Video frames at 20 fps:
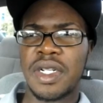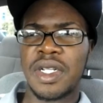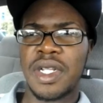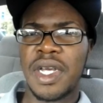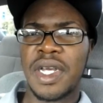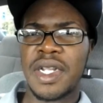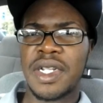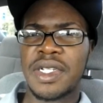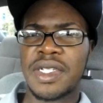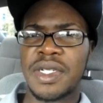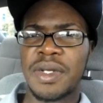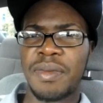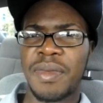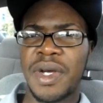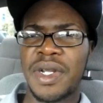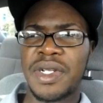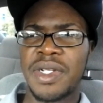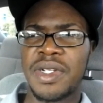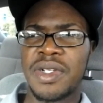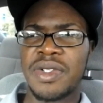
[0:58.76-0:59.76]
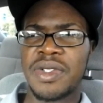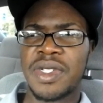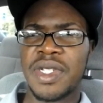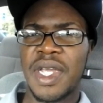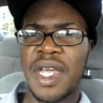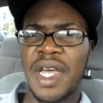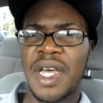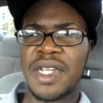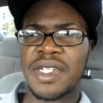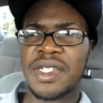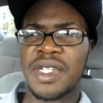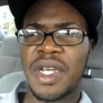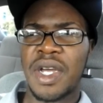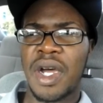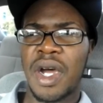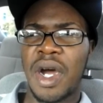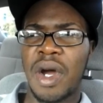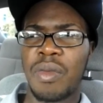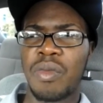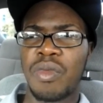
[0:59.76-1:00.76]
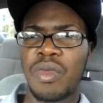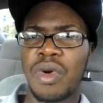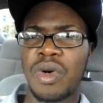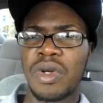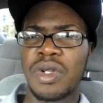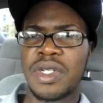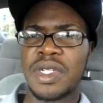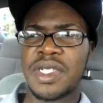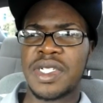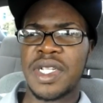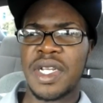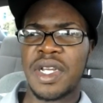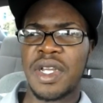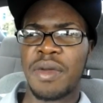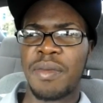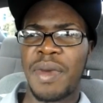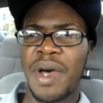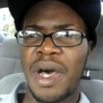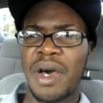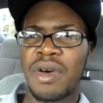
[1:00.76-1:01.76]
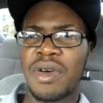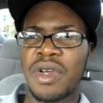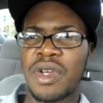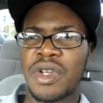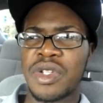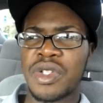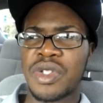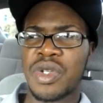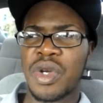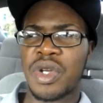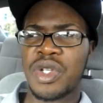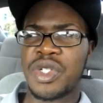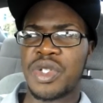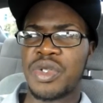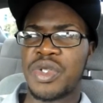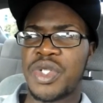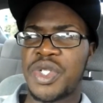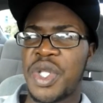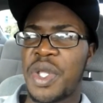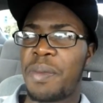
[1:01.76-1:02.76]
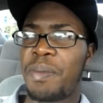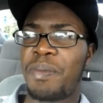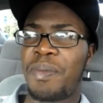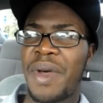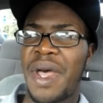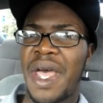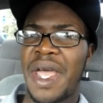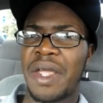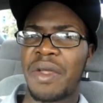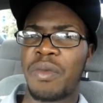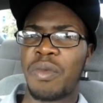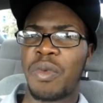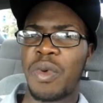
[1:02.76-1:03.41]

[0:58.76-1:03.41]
the latest of my newscast I'm willing to tell you about, so as you sit back,